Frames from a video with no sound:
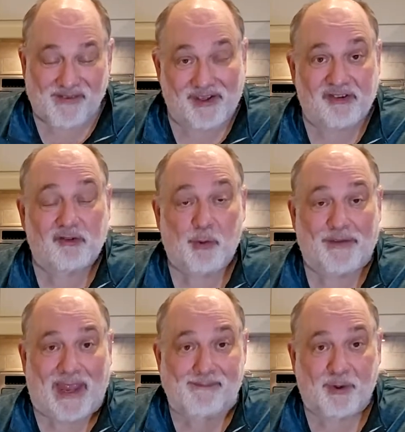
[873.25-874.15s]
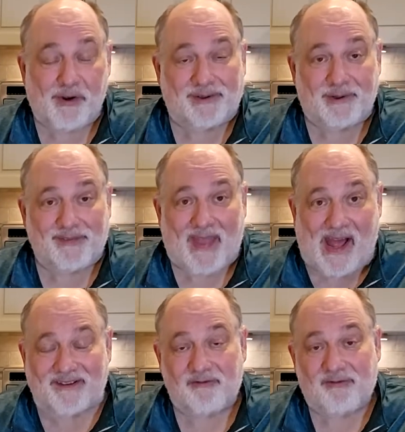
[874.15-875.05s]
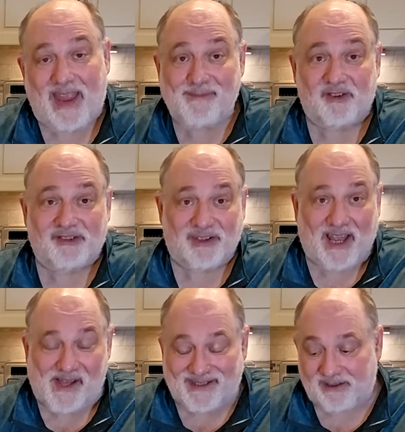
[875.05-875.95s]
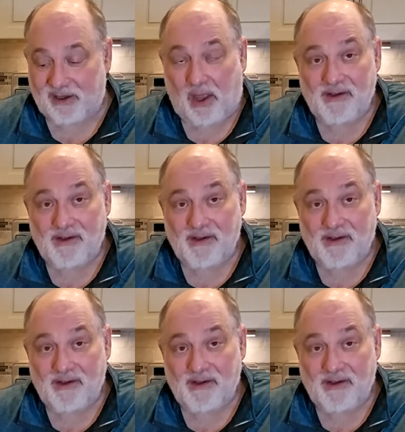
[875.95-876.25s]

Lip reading: And this is what they put on that famous Italian